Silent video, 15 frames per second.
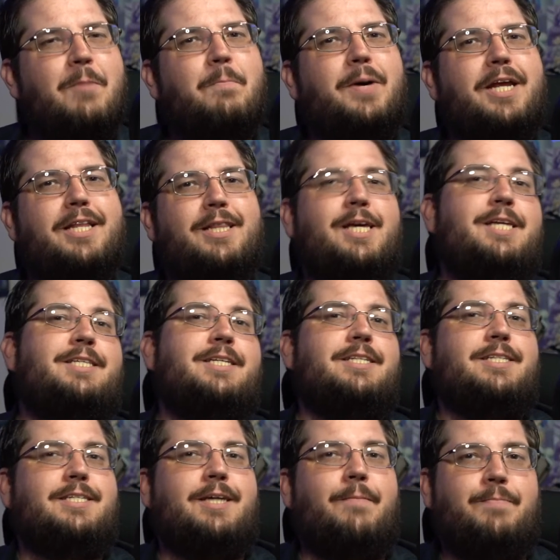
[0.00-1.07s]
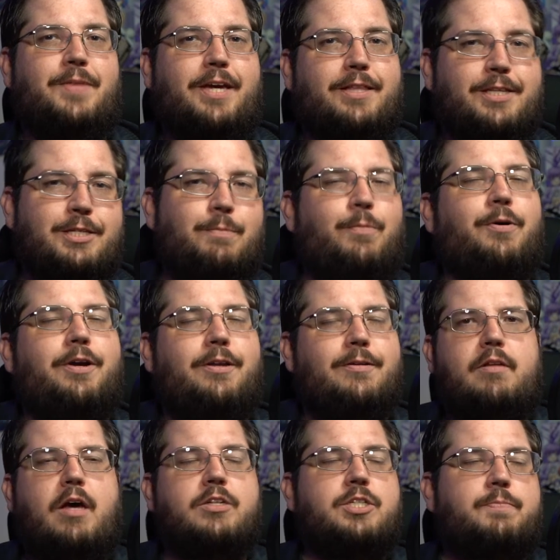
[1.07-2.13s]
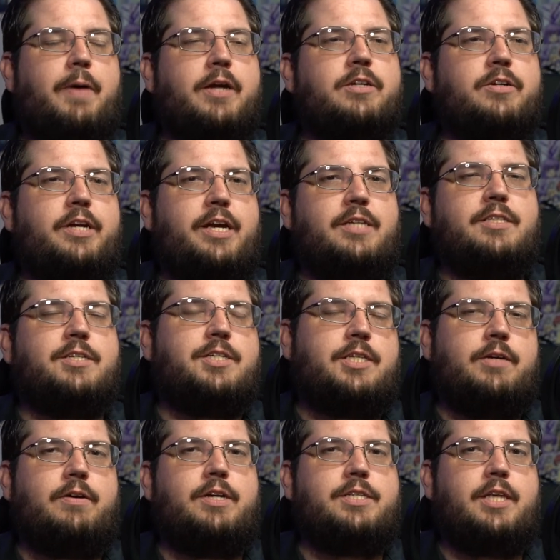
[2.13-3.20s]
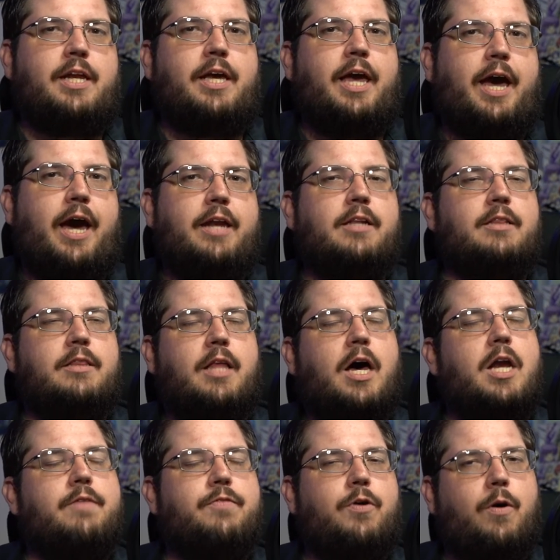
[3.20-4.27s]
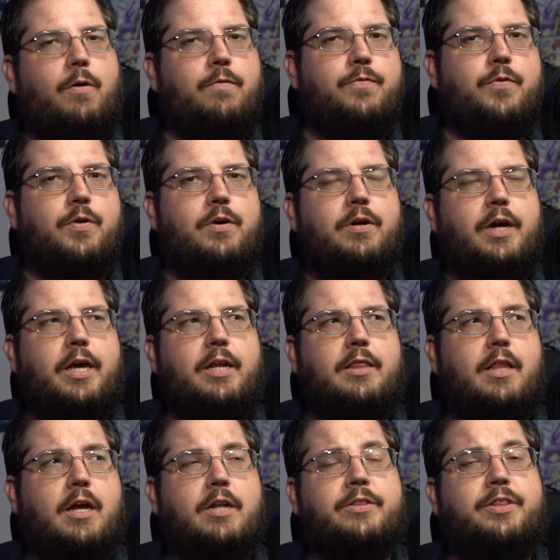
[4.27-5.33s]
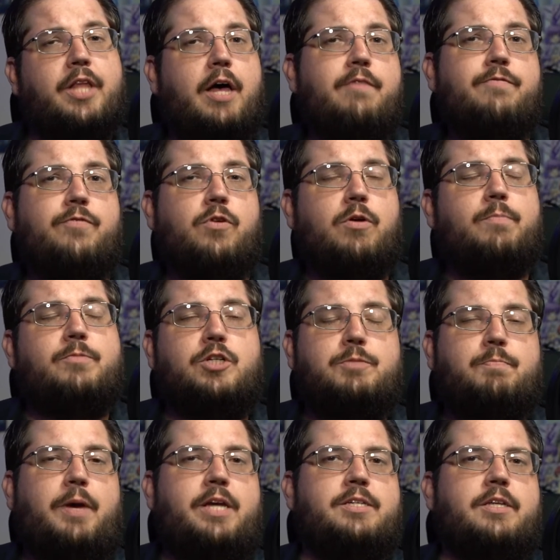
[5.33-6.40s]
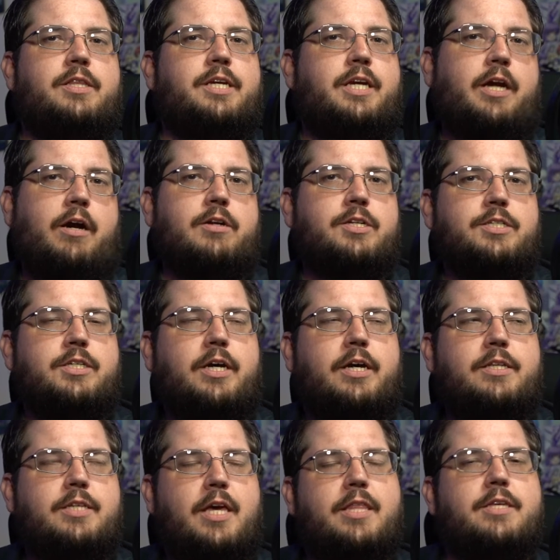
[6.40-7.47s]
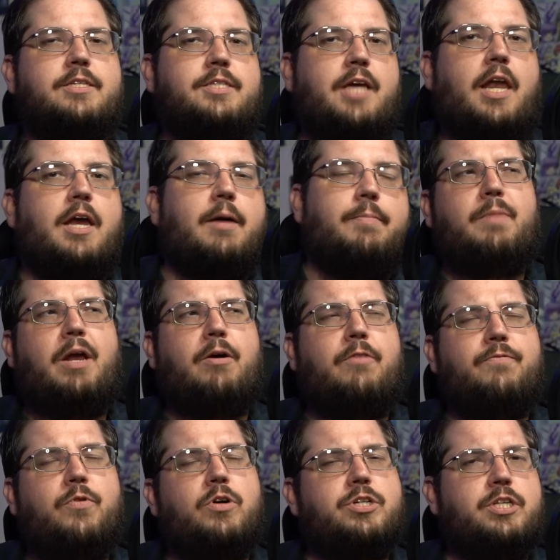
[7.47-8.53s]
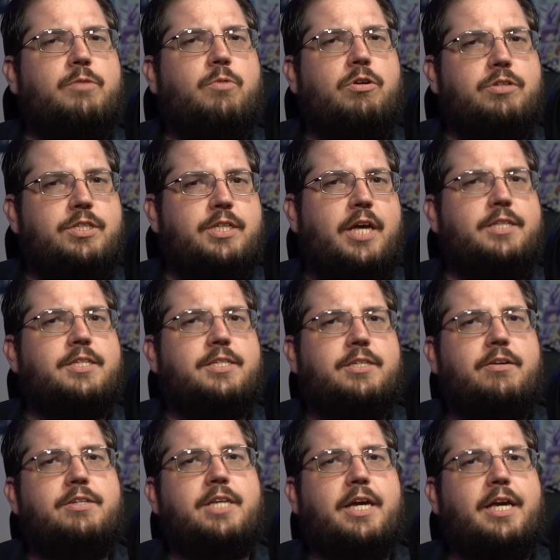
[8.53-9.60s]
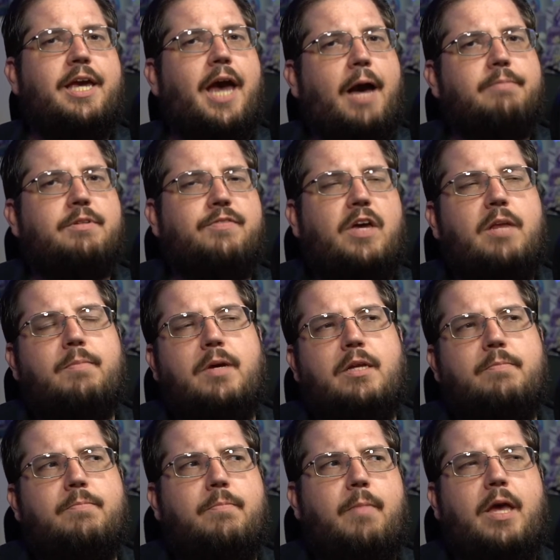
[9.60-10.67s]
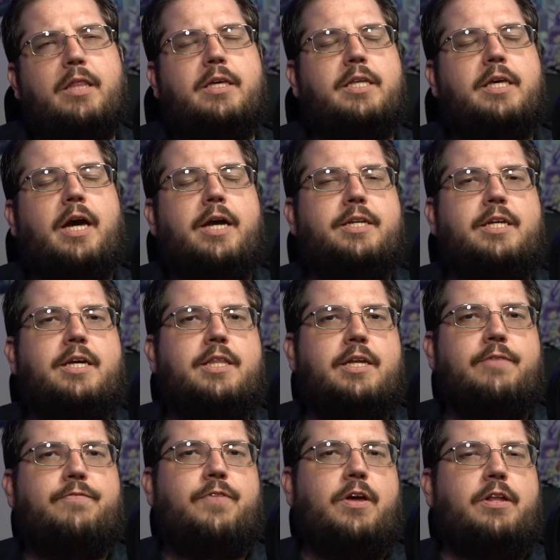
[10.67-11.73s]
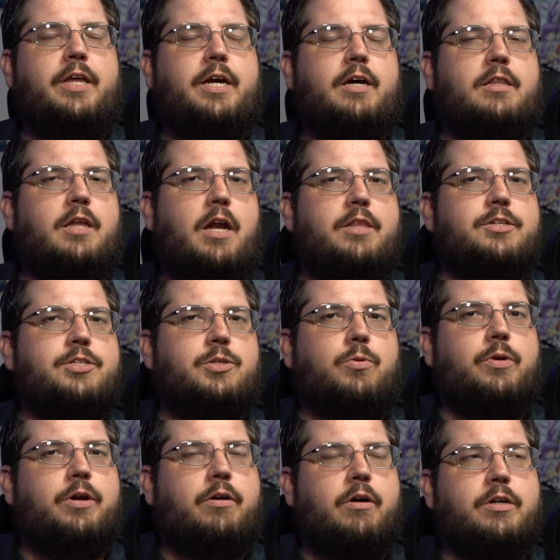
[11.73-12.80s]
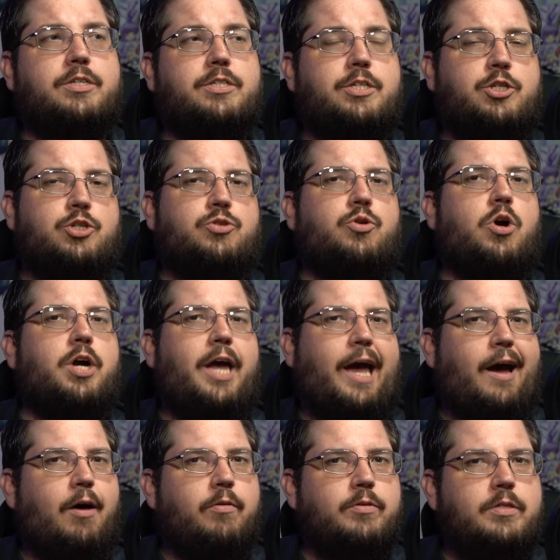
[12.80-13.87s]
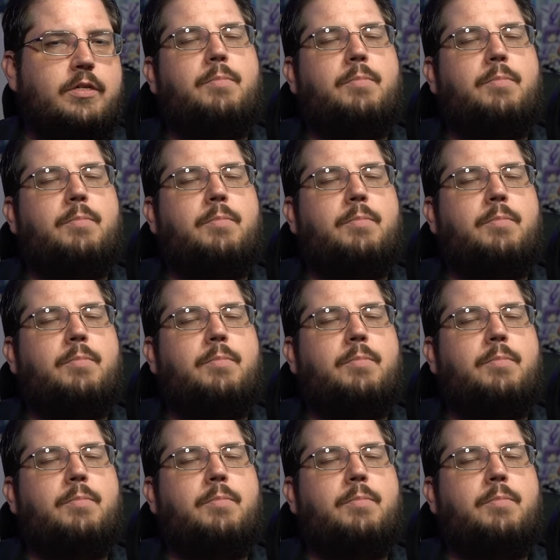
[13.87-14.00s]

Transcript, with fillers: But at least it's something at this point. Now, In Spectre is a series that I had a lot of hope for and a lot of love for just based on the character designs and the setup. But I unfortunately won't say it's a series that captivated me, mainly in the idea that it felt like a lot of the story arcs just drug out.